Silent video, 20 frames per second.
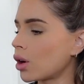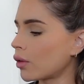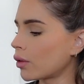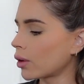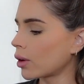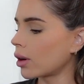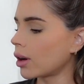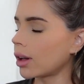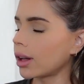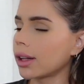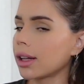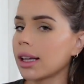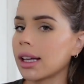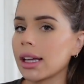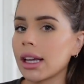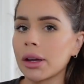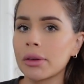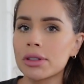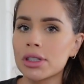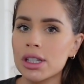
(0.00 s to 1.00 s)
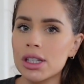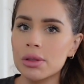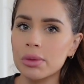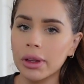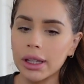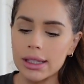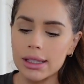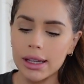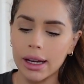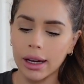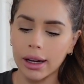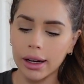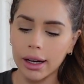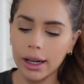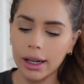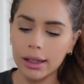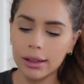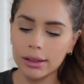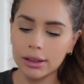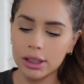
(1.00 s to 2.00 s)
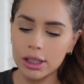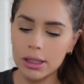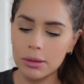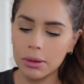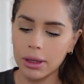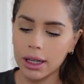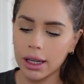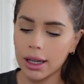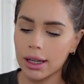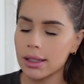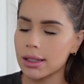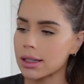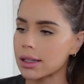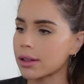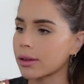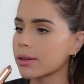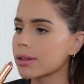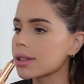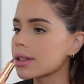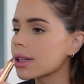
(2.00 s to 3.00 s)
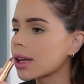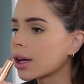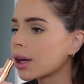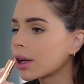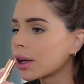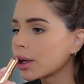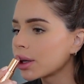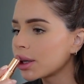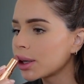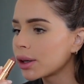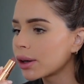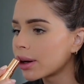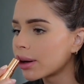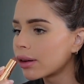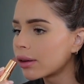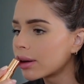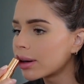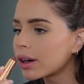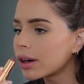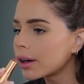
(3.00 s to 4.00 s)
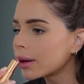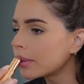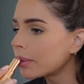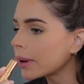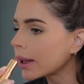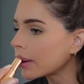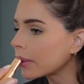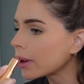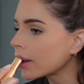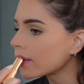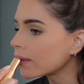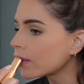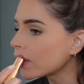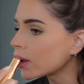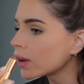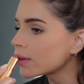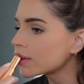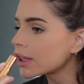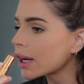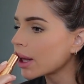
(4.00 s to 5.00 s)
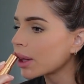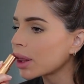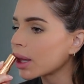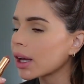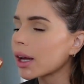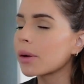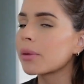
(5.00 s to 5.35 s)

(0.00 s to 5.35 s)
overall, it was just really scary just because there was, you know, a baby involved. I think